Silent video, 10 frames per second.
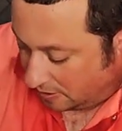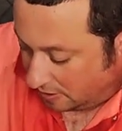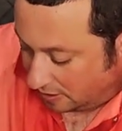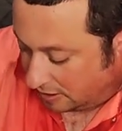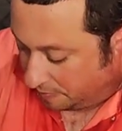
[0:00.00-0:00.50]

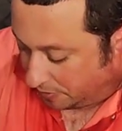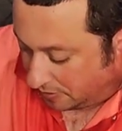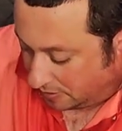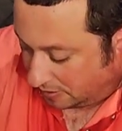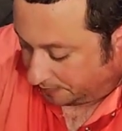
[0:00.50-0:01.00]
Keep
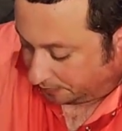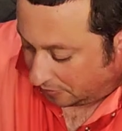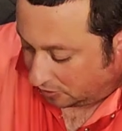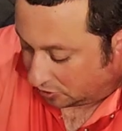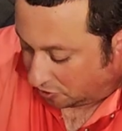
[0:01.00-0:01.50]

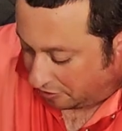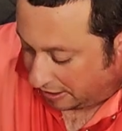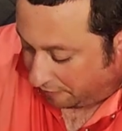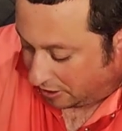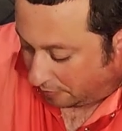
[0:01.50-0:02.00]
stirring
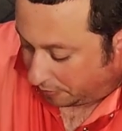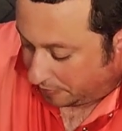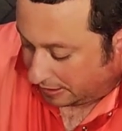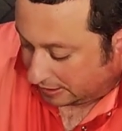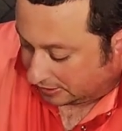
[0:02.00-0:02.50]
every couple of
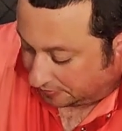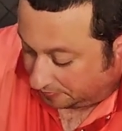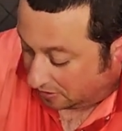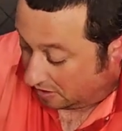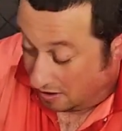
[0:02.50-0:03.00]
minutes.
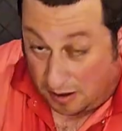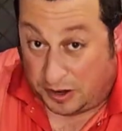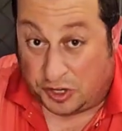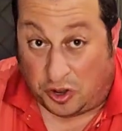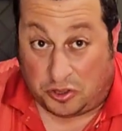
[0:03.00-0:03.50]

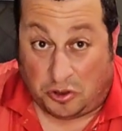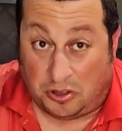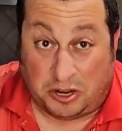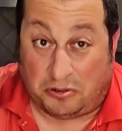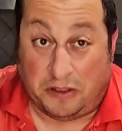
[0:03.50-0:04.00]
Risotto,
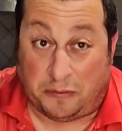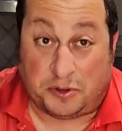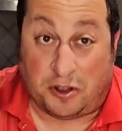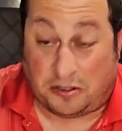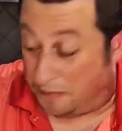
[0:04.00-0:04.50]
literally from
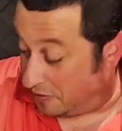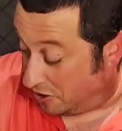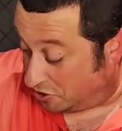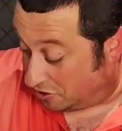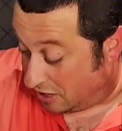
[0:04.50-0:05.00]
start to finish,
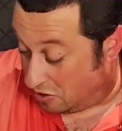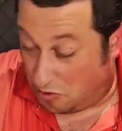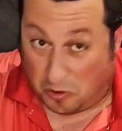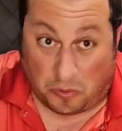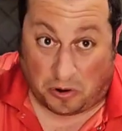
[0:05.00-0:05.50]
should take you
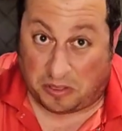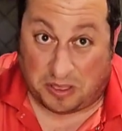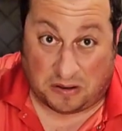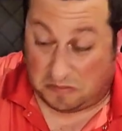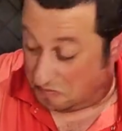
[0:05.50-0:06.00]
no more
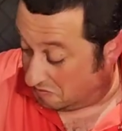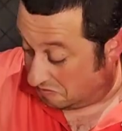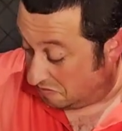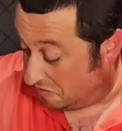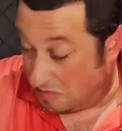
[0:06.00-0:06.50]
than
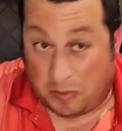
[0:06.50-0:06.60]
maybe